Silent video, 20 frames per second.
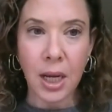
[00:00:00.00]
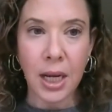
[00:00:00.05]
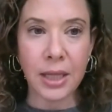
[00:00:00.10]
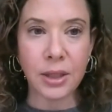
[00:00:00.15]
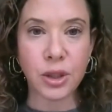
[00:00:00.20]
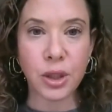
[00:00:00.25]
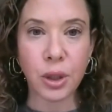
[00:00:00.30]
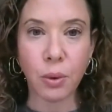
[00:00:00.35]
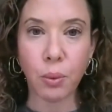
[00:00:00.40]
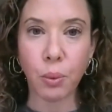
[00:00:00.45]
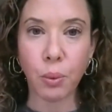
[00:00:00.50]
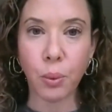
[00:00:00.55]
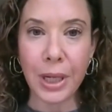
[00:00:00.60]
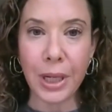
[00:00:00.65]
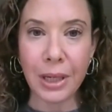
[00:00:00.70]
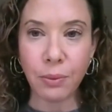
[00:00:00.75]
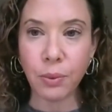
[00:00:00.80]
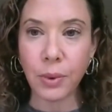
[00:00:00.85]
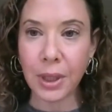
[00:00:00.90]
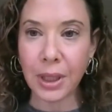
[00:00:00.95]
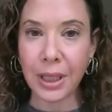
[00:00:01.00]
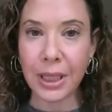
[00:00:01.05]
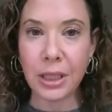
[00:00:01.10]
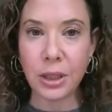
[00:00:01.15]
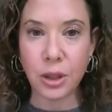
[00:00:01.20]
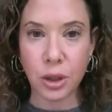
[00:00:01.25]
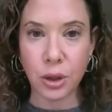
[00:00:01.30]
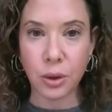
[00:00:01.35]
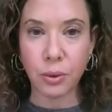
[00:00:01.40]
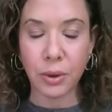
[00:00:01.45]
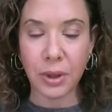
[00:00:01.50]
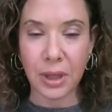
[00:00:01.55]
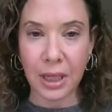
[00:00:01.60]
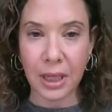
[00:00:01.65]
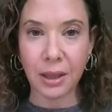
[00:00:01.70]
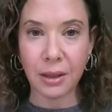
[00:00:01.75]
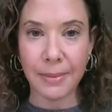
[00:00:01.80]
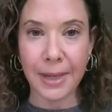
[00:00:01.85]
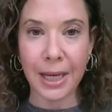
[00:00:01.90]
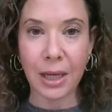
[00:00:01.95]
And so we really do
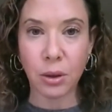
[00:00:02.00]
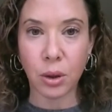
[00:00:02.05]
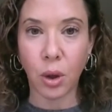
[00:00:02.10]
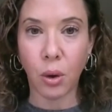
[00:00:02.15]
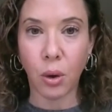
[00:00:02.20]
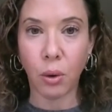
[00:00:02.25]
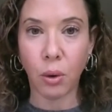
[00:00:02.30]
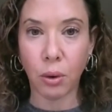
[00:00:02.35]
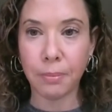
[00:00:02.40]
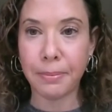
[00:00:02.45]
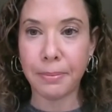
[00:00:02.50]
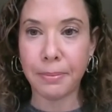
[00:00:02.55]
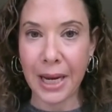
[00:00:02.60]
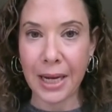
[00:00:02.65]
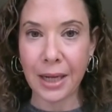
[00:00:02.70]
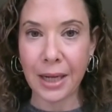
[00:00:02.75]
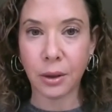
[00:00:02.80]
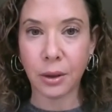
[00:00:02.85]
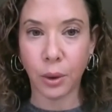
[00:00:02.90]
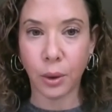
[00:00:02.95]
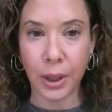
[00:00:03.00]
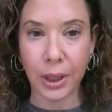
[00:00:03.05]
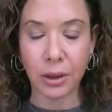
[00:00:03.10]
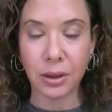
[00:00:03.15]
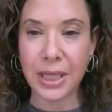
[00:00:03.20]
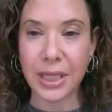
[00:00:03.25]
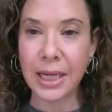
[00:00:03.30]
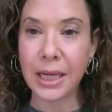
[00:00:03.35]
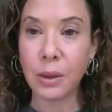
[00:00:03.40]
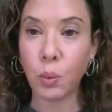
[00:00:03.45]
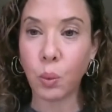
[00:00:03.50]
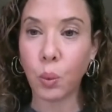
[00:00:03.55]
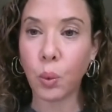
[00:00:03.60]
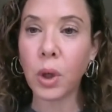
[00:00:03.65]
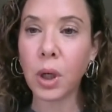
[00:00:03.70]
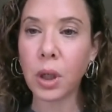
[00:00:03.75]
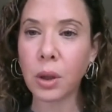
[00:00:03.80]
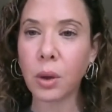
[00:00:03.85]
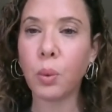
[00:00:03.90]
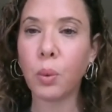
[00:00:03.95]
think about whole bank loyalty and
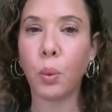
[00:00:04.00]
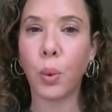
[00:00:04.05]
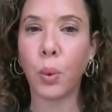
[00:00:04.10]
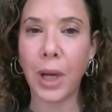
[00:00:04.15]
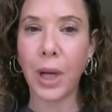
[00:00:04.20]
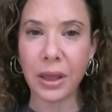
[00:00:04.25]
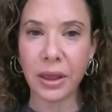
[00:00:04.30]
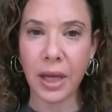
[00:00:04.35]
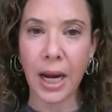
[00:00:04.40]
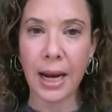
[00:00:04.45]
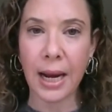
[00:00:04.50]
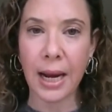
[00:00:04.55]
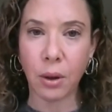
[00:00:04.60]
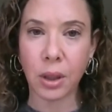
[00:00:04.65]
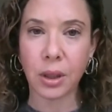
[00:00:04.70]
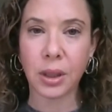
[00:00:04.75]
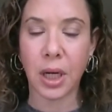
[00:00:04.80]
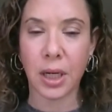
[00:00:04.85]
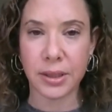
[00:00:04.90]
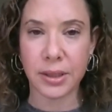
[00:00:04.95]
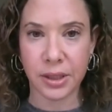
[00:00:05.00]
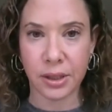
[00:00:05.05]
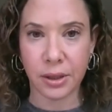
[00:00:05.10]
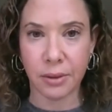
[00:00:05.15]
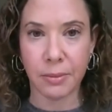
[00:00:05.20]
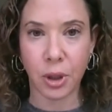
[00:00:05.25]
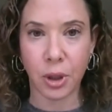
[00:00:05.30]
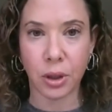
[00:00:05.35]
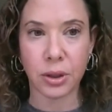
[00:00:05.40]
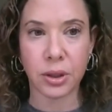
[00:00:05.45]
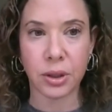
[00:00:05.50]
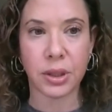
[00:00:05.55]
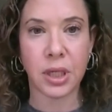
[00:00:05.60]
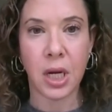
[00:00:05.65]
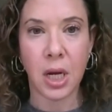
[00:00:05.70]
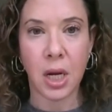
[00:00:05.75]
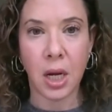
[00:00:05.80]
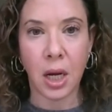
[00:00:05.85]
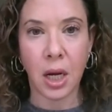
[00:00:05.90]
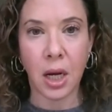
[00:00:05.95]
work with our
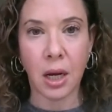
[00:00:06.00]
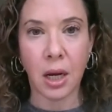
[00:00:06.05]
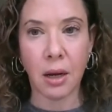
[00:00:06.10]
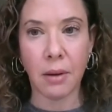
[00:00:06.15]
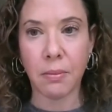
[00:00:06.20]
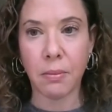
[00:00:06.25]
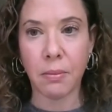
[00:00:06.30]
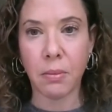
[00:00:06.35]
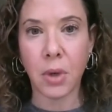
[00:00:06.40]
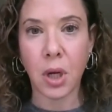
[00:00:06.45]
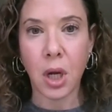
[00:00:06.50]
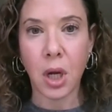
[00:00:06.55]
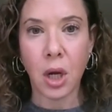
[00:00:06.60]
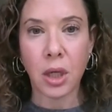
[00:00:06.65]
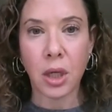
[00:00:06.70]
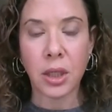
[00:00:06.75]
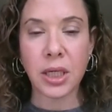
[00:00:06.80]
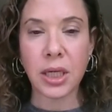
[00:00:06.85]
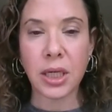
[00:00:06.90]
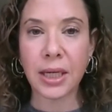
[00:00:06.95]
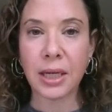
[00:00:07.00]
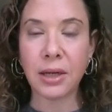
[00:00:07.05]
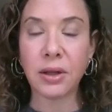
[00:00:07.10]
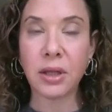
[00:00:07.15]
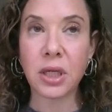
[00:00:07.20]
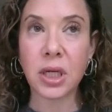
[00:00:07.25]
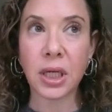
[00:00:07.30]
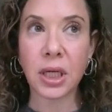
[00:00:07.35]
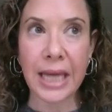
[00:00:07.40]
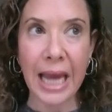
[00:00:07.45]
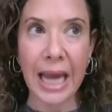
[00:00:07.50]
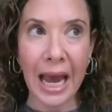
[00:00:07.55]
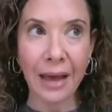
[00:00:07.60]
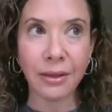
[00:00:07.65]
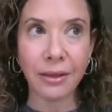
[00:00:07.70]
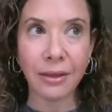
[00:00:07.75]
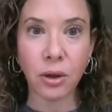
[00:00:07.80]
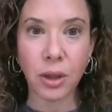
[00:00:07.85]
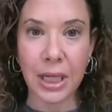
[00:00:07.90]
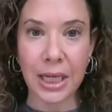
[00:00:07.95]
customers to
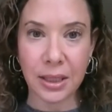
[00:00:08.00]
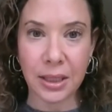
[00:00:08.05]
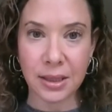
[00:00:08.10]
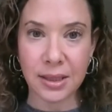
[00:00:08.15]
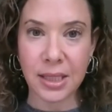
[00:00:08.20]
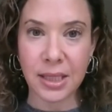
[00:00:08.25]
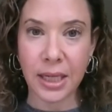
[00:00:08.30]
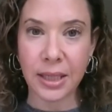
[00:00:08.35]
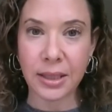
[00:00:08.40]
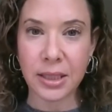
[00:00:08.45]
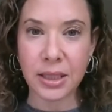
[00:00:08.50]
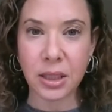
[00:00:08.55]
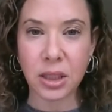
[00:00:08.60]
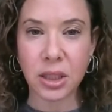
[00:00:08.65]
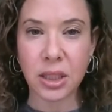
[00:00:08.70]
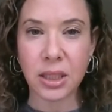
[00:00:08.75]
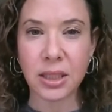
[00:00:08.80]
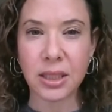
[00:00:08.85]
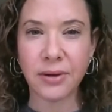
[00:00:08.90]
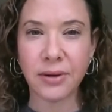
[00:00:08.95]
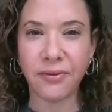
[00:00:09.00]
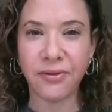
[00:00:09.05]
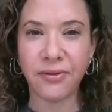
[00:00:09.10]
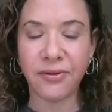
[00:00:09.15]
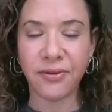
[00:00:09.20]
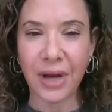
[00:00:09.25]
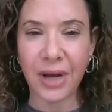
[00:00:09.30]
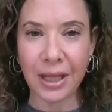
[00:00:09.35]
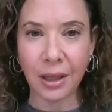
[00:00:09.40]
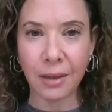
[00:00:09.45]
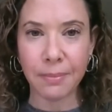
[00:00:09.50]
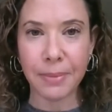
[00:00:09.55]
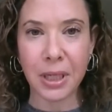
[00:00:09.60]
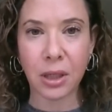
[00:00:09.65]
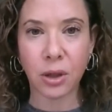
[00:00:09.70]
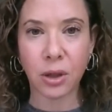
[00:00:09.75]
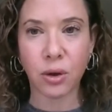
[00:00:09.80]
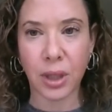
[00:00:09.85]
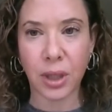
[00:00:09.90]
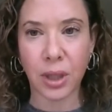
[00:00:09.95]
gather insights and to develop
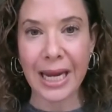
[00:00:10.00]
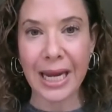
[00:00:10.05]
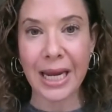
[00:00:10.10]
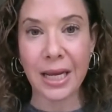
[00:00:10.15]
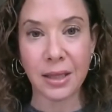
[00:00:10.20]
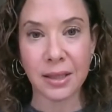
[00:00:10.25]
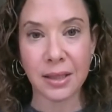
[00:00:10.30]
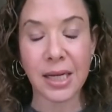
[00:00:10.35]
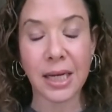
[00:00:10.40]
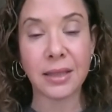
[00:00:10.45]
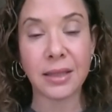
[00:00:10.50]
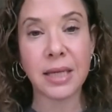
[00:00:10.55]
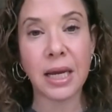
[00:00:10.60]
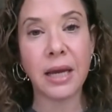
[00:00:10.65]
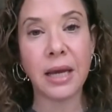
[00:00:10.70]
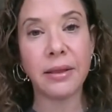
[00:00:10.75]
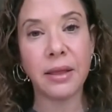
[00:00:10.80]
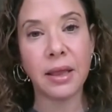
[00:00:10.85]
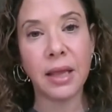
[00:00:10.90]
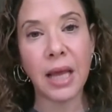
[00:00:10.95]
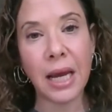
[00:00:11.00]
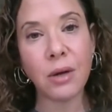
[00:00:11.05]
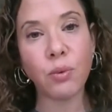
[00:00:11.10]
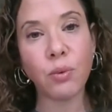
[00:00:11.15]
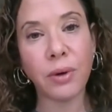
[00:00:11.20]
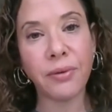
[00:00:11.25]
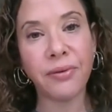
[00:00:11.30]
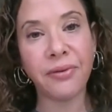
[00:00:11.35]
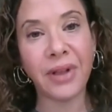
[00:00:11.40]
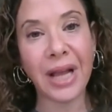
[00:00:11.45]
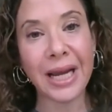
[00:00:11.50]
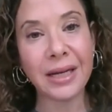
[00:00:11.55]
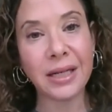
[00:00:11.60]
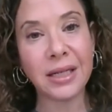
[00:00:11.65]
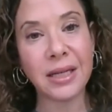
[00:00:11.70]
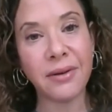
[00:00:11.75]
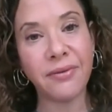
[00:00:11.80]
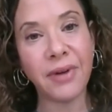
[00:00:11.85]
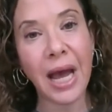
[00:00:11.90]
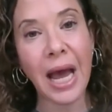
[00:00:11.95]
and create insights, and then
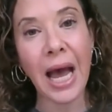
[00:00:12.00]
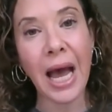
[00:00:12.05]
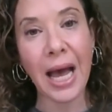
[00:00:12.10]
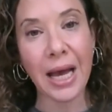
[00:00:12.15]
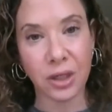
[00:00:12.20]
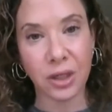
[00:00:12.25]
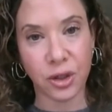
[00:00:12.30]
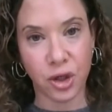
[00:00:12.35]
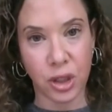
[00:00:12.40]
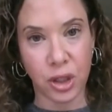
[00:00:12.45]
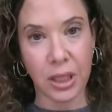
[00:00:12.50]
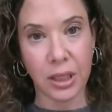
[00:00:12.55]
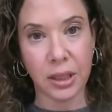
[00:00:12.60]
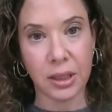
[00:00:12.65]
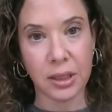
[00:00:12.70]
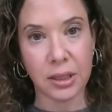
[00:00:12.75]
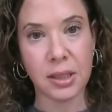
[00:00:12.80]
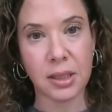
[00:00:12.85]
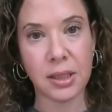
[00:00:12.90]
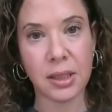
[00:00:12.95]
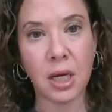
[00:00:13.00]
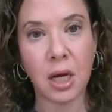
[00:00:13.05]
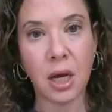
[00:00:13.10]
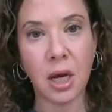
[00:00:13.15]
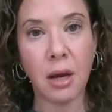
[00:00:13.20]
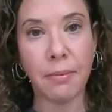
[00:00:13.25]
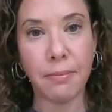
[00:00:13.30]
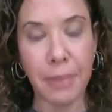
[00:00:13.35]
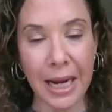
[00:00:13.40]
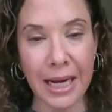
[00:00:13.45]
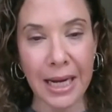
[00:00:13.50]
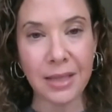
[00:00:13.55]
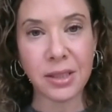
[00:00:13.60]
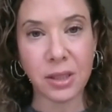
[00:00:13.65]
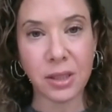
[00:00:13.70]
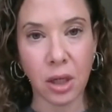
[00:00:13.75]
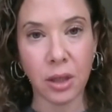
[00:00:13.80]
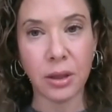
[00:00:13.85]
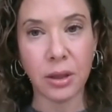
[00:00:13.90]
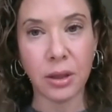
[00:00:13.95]
reflective actions
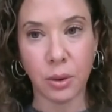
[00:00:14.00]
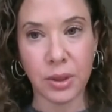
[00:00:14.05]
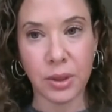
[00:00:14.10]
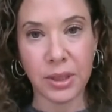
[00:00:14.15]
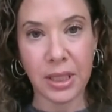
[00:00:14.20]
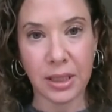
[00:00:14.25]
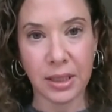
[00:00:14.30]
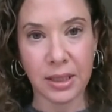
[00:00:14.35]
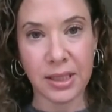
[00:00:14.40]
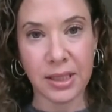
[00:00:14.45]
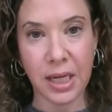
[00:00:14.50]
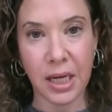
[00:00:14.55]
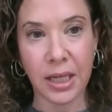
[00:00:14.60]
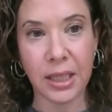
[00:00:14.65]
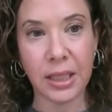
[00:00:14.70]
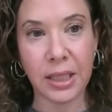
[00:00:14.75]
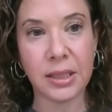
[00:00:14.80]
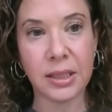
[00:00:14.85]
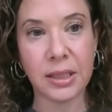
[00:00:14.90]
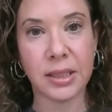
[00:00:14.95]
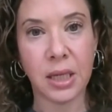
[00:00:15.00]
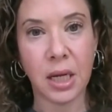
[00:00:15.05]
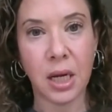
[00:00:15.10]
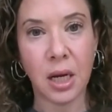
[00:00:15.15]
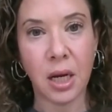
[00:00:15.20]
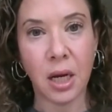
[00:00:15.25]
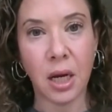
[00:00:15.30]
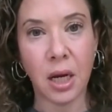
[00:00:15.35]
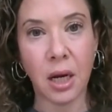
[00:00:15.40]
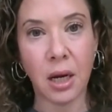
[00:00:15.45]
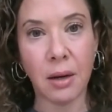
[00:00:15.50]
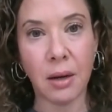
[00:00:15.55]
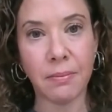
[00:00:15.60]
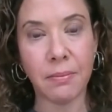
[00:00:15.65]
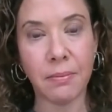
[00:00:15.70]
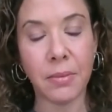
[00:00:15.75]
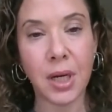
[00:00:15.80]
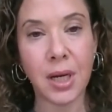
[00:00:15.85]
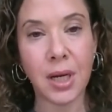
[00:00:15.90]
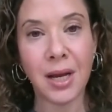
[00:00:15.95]
based on those insights.
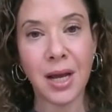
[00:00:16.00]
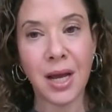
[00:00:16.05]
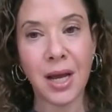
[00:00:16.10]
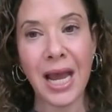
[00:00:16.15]
And